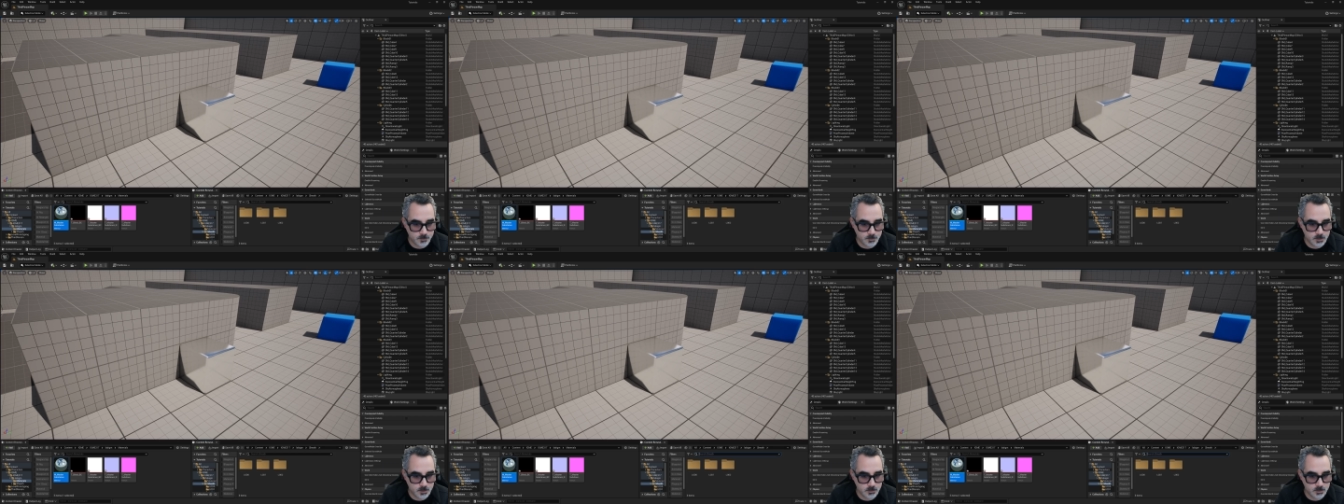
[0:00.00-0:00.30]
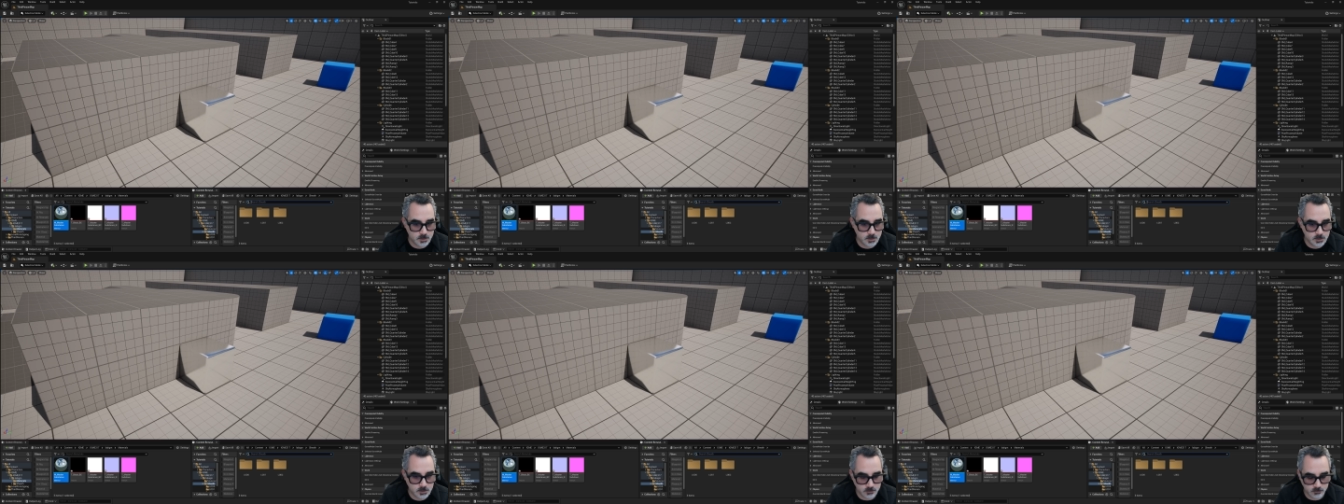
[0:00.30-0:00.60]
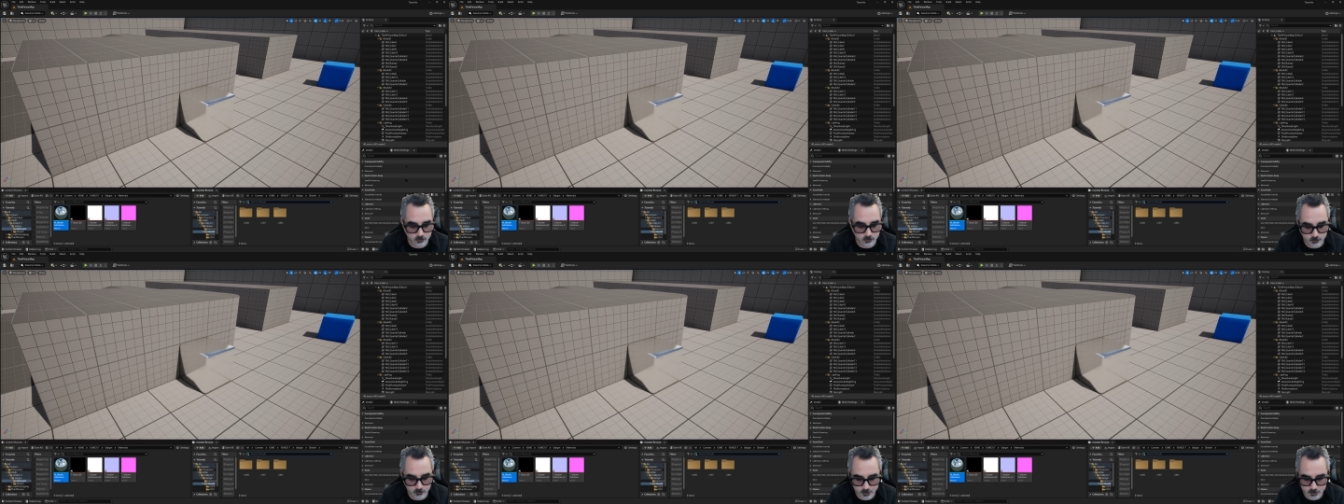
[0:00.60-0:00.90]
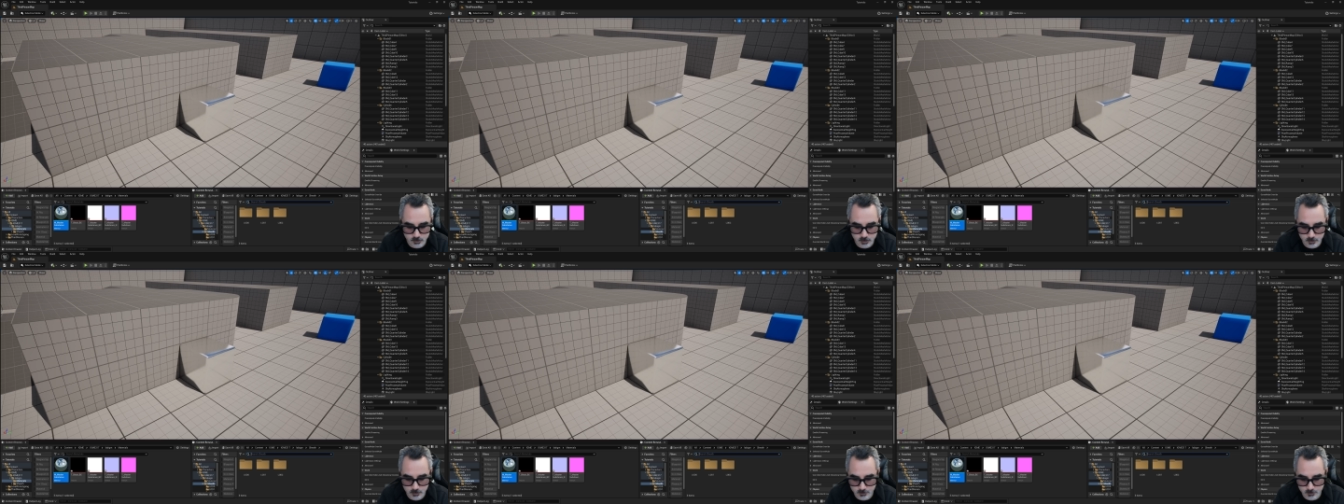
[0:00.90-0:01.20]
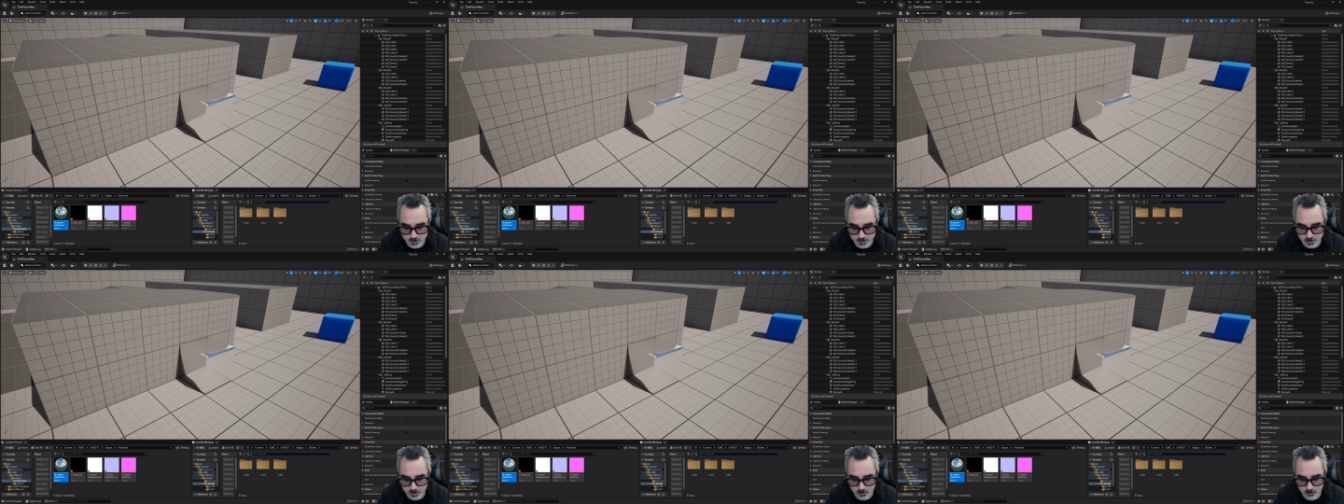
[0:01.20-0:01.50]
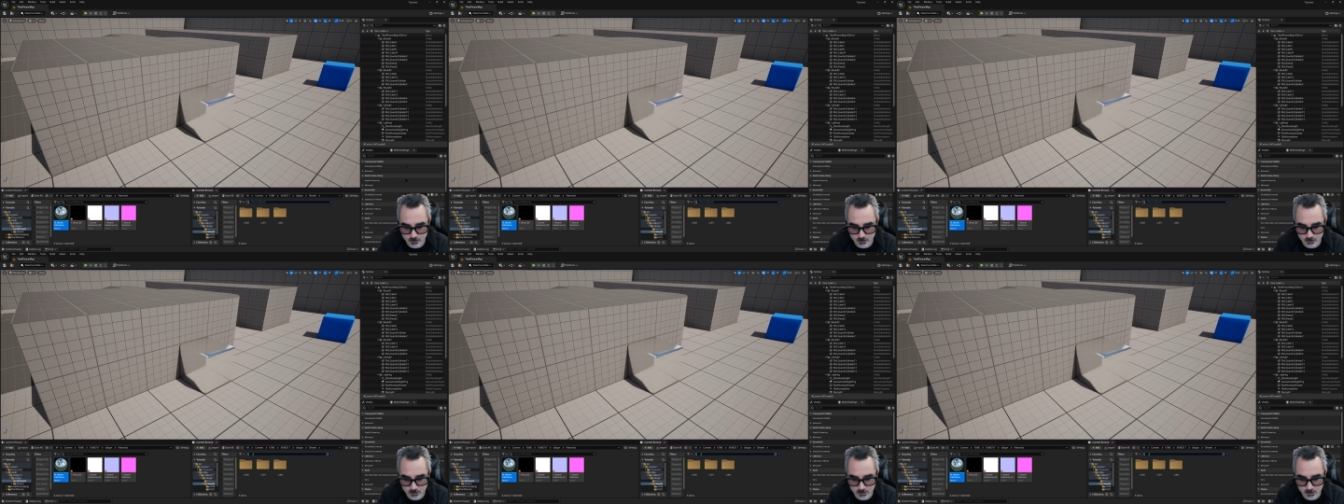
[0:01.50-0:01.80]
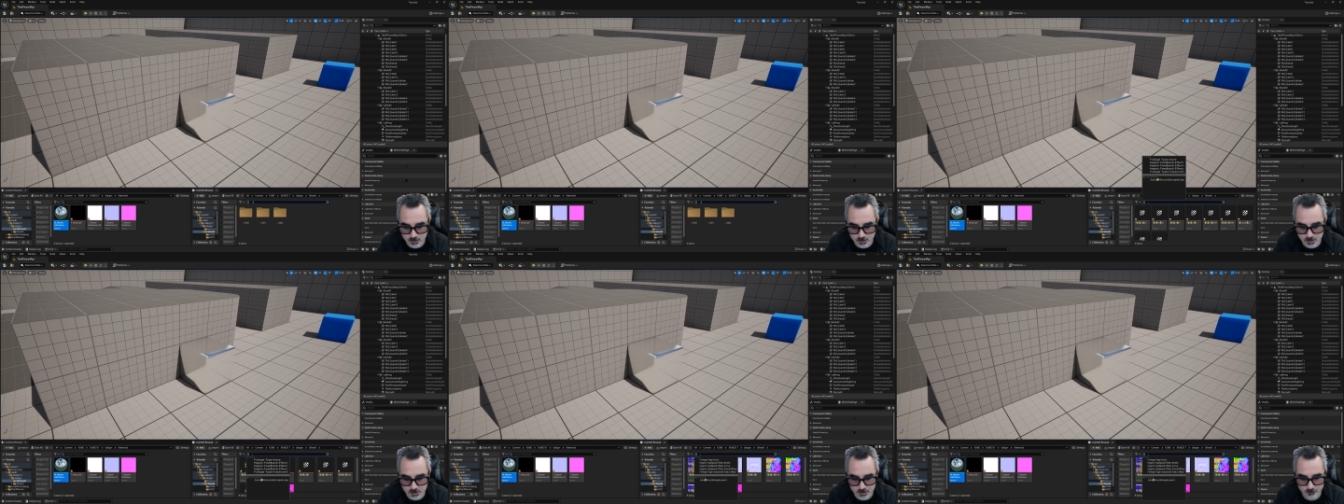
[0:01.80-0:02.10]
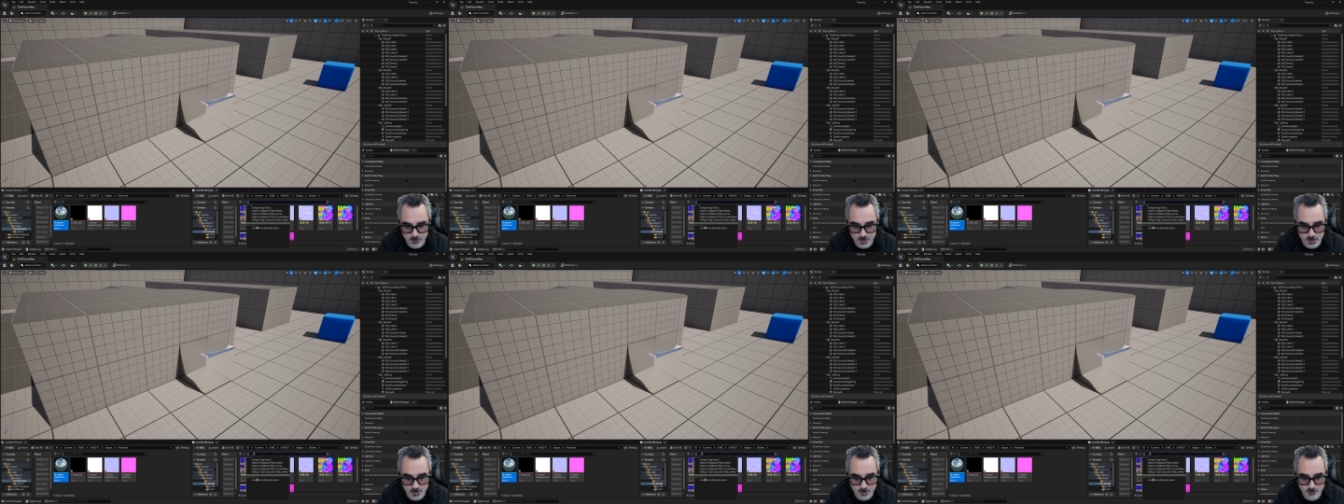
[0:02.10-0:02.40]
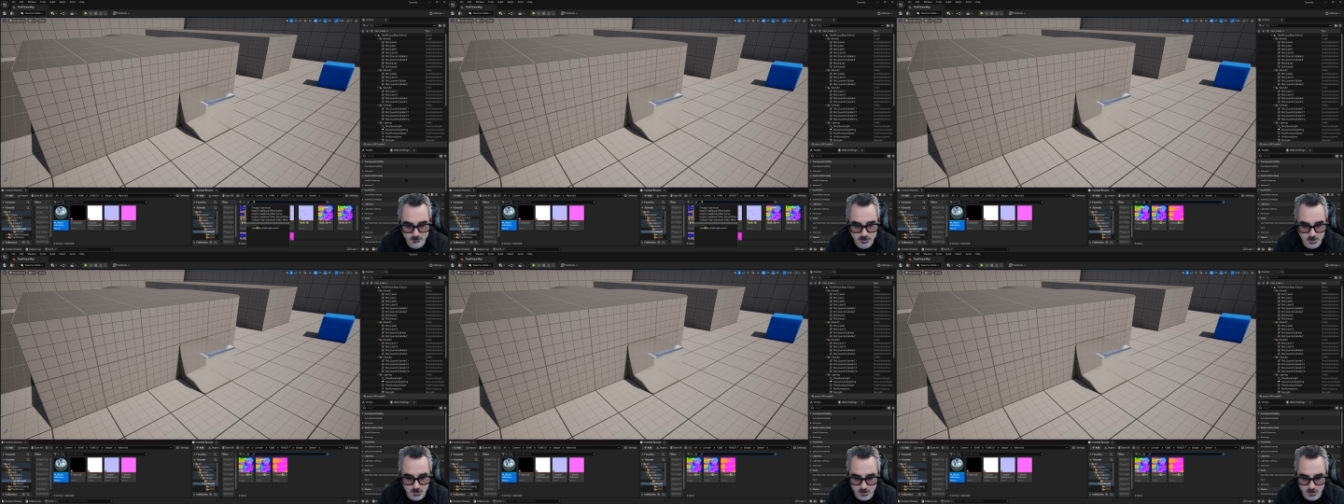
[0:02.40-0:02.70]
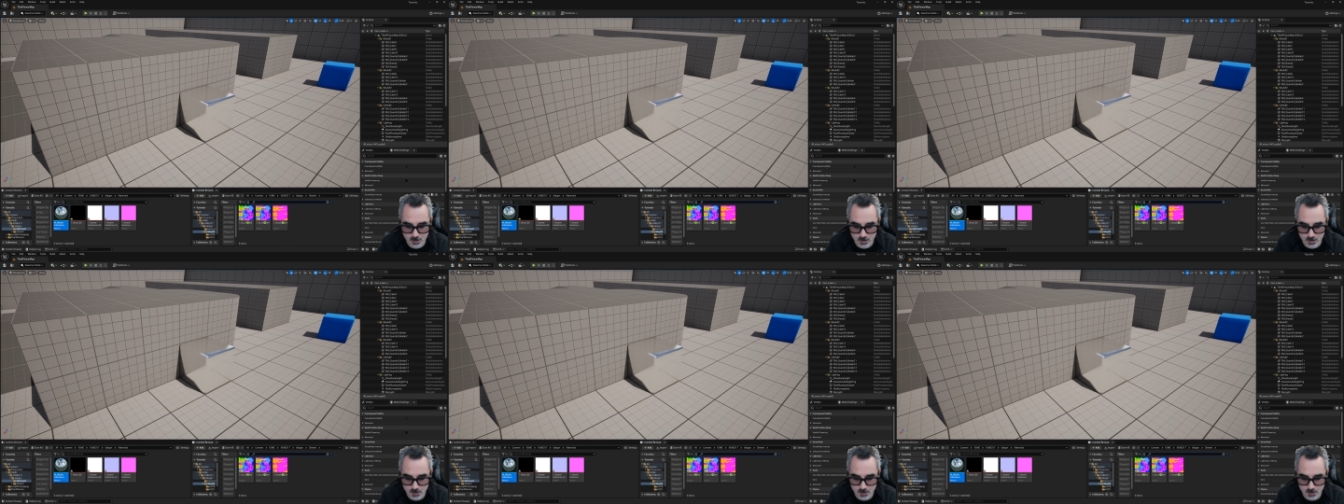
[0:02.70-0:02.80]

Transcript: and then just filter by anything that has